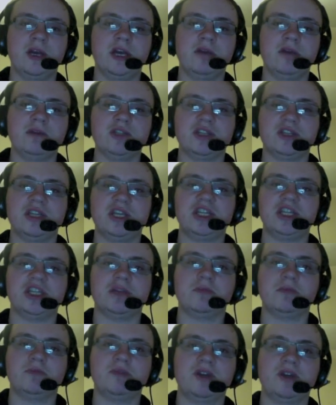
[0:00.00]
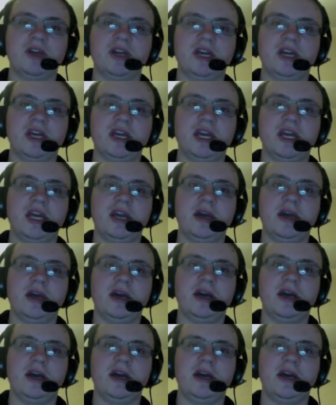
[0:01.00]
It was decent, but
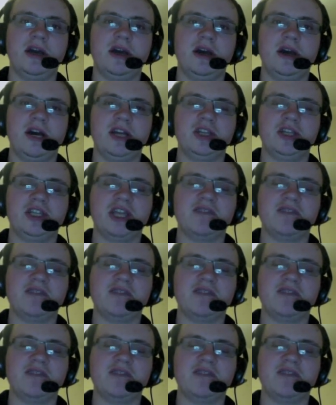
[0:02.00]
I